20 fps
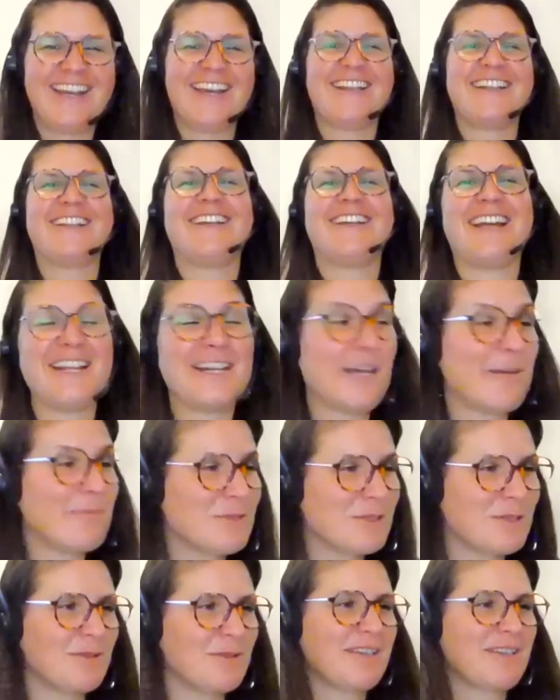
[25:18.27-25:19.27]
and, and
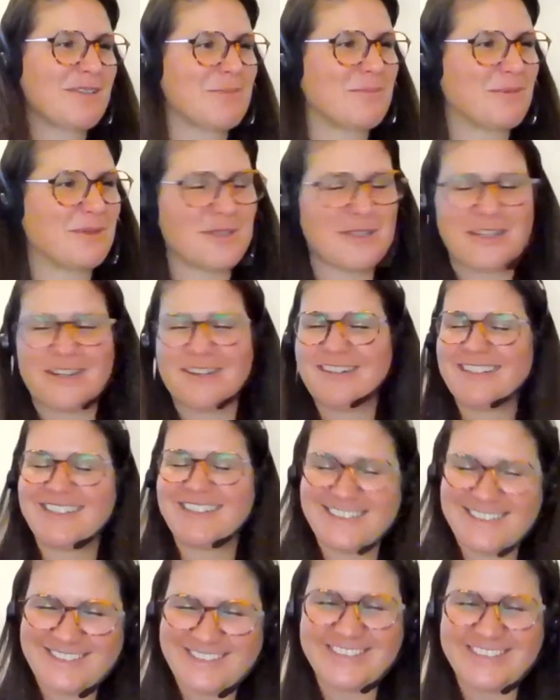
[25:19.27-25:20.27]
I'm doing the postcard.
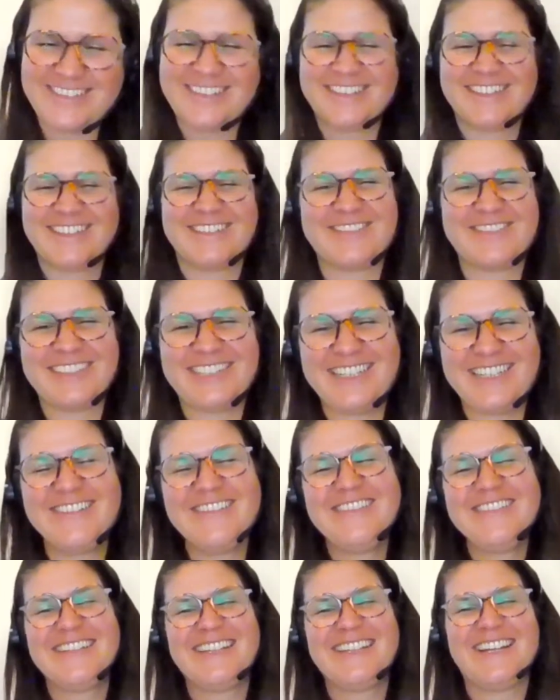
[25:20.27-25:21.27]
So,
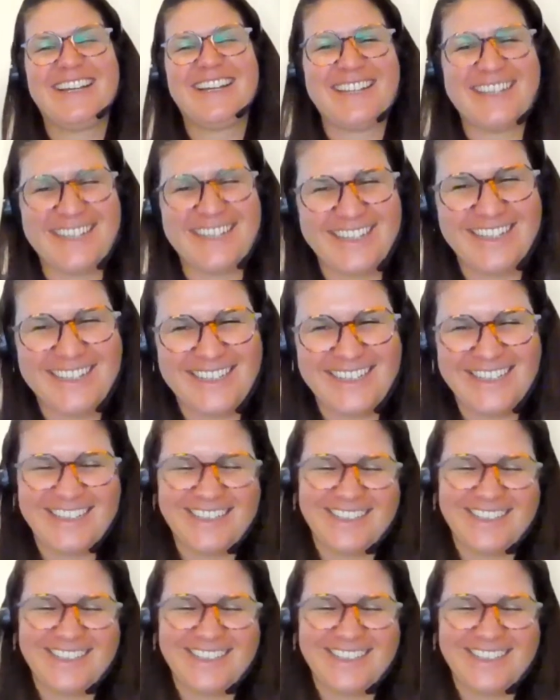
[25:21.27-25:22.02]
voilà.